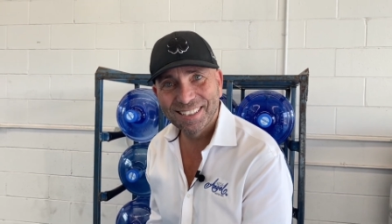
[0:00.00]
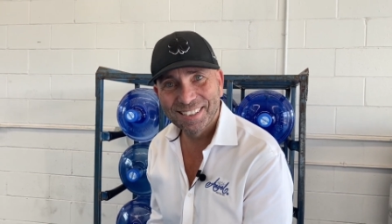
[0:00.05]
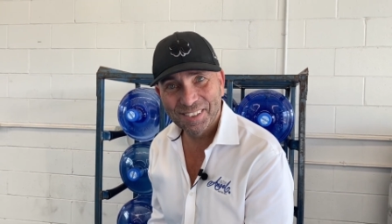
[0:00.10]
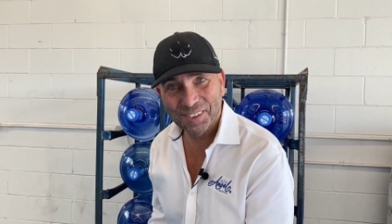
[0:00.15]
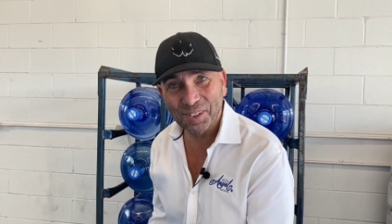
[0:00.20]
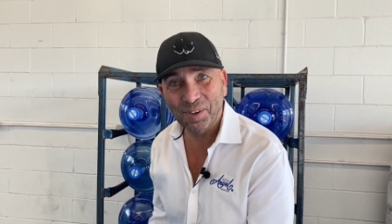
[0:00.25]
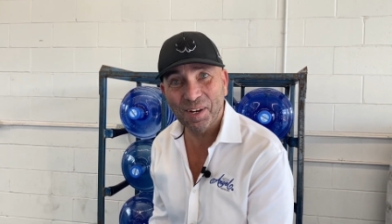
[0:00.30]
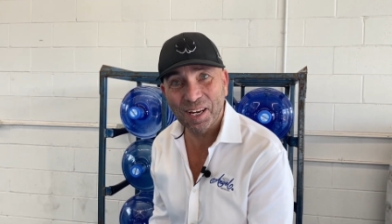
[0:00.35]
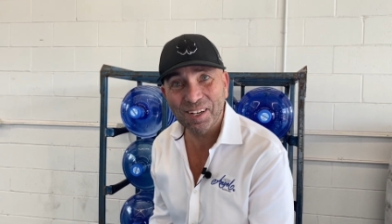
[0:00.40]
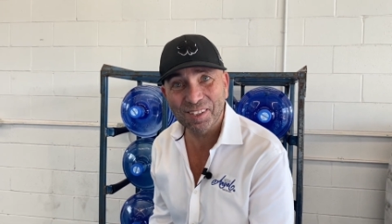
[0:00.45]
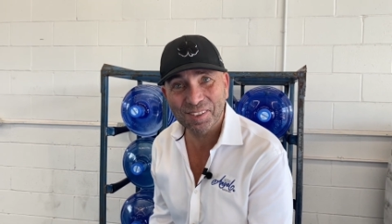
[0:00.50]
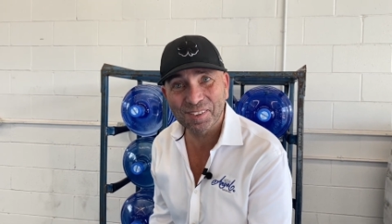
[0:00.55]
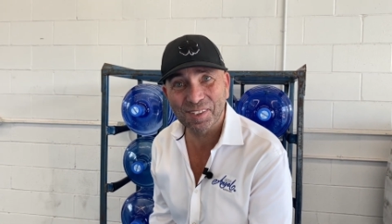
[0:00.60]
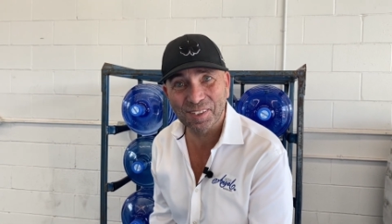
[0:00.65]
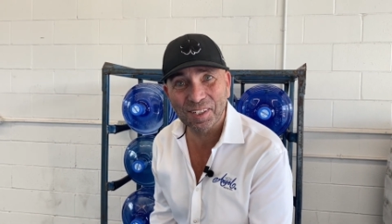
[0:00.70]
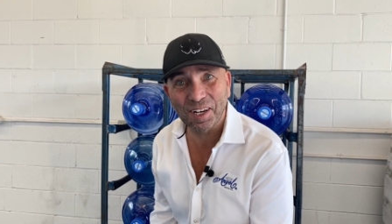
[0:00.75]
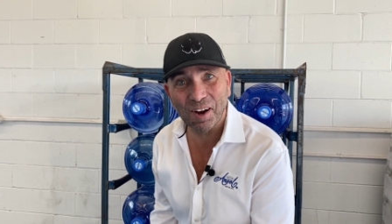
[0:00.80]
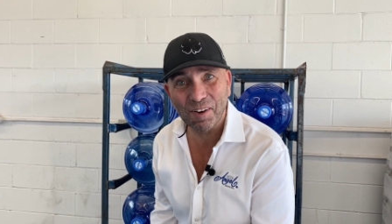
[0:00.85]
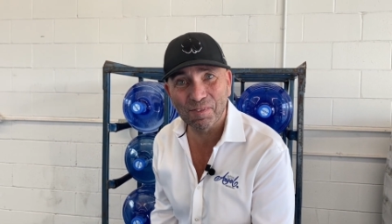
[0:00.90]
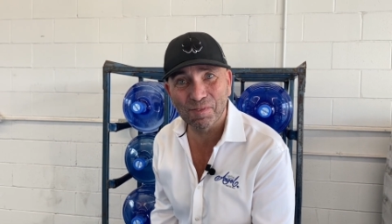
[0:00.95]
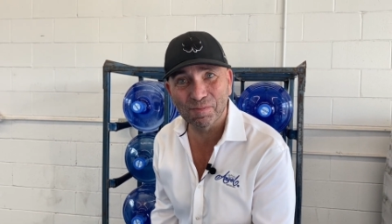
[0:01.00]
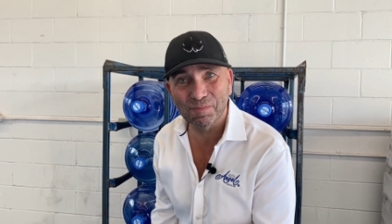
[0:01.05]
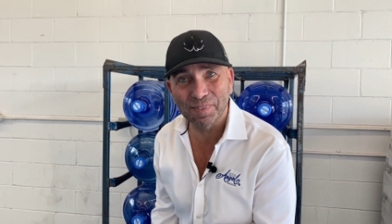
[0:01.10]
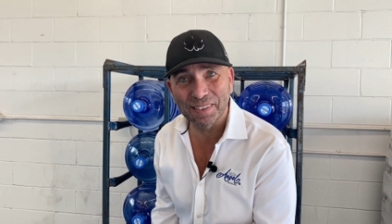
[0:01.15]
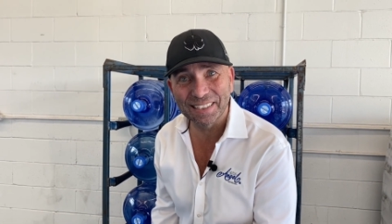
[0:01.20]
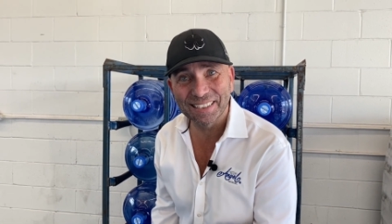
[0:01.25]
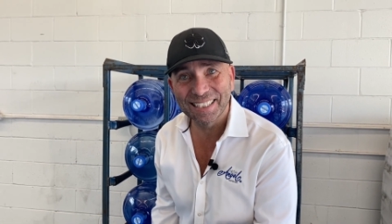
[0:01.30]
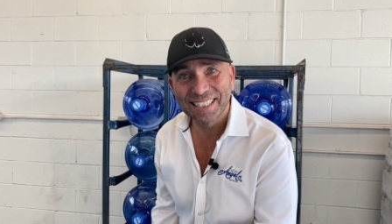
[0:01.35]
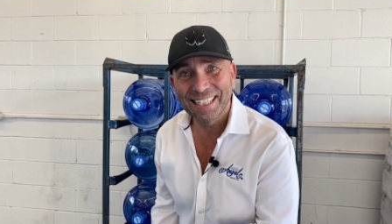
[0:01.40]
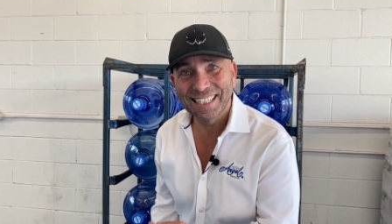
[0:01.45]
So here's the
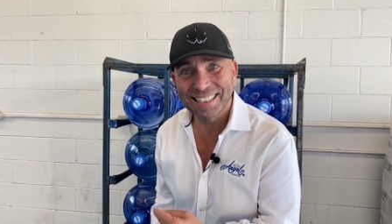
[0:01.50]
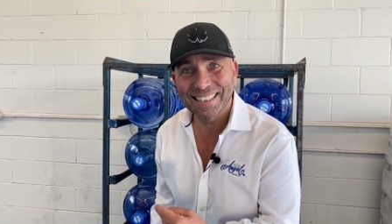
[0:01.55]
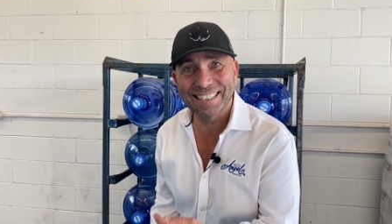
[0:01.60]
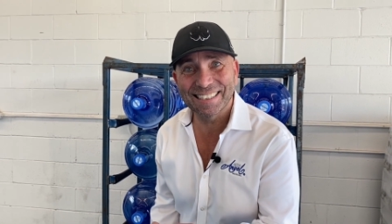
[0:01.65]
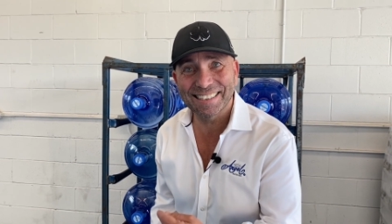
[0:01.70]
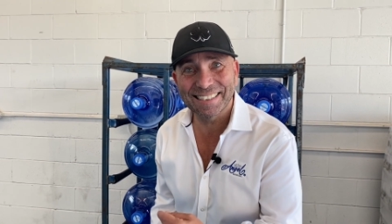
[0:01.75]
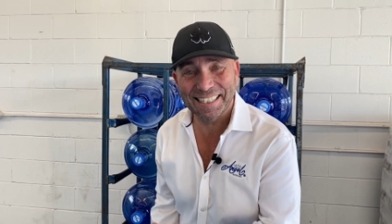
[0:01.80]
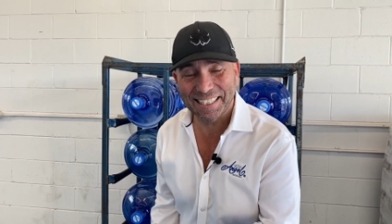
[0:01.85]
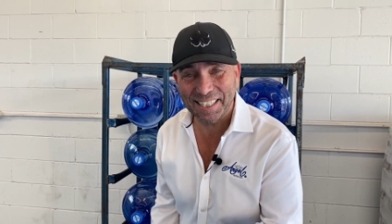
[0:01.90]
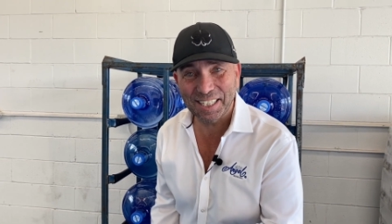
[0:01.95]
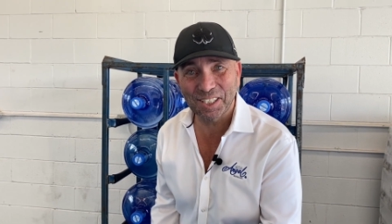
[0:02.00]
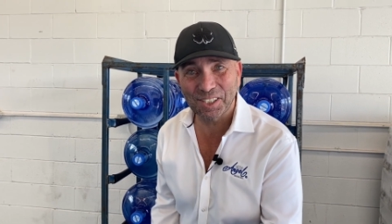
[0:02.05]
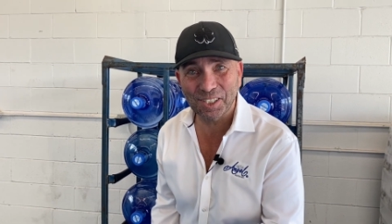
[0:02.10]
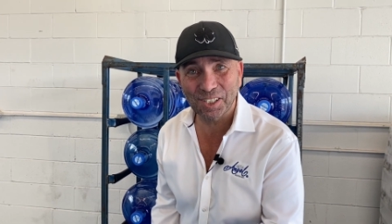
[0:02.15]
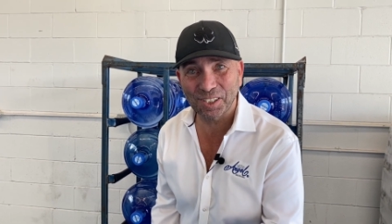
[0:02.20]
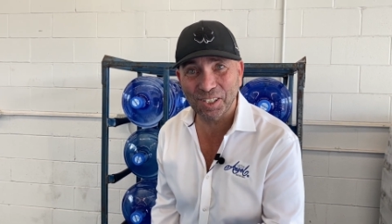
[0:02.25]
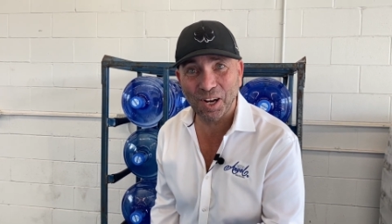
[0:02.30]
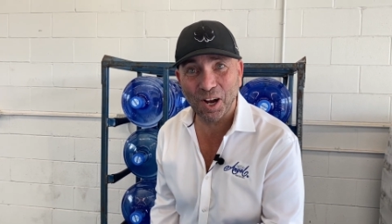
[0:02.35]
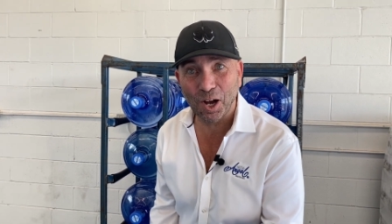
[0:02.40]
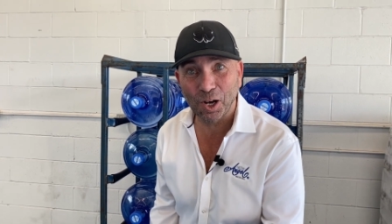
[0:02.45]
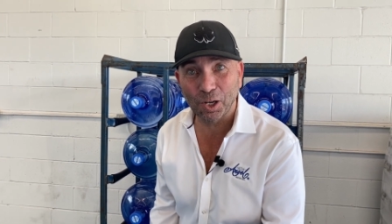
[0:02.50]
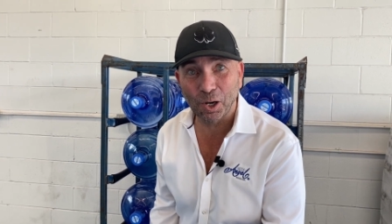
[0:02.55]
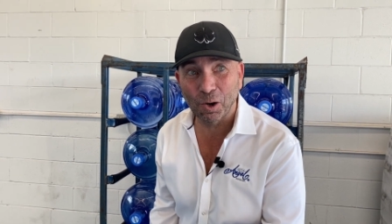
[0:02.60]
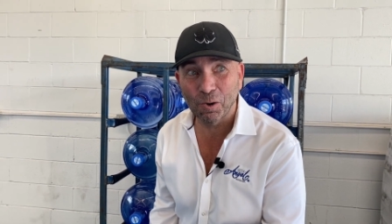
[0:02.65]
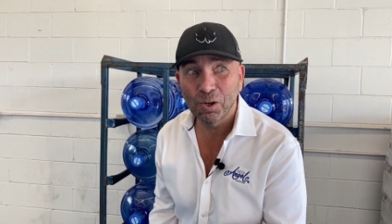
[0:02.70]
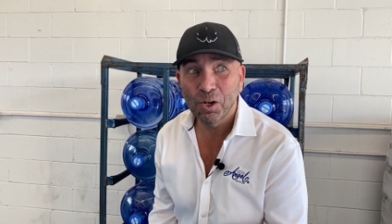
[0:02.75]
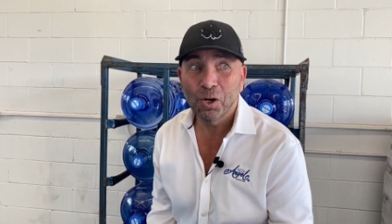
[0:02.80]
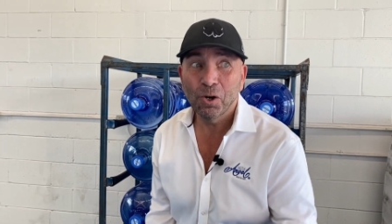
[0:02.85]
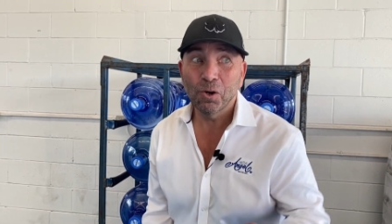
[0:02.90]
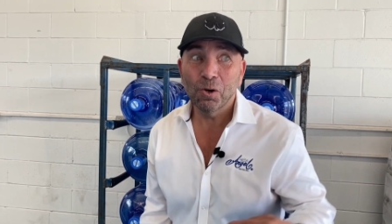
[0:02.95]
government, the City of Chicago,